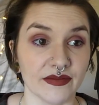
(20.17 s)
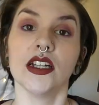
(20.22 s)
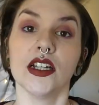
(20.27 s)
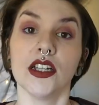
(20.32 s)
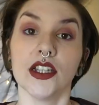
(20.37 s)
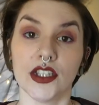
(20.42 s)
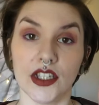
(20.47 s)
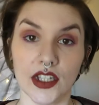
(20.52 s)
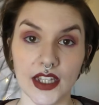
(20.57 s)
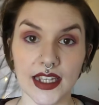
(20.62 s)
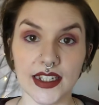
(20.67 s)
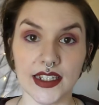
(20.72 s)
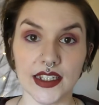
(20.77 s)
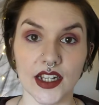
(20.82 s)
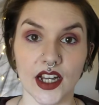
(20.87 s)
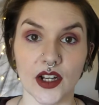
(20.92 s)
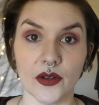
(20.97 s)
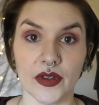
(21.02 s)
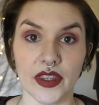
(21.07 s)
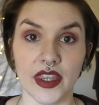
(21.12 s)
So let's
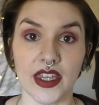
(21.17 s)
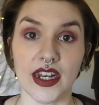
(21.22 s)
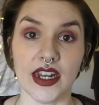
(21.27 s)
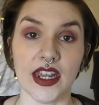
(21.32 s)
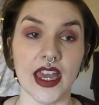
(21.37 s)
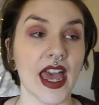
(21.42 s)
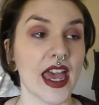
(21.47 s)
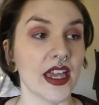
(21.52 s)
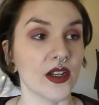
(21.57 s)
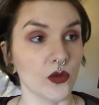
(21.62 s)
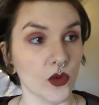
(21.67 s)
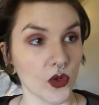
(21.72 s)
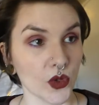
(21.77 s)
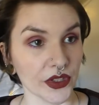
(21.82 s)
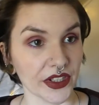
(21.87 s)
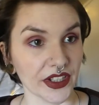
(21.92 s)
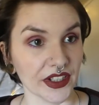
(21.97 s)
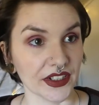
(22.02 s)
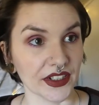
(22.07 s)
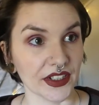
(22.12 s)
start with an
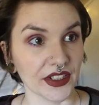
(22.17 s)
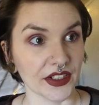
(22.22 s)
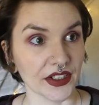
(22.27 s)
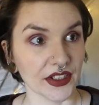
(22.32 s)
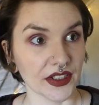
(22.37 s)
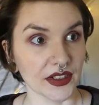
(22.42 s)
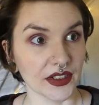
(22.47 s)
Edwardian look.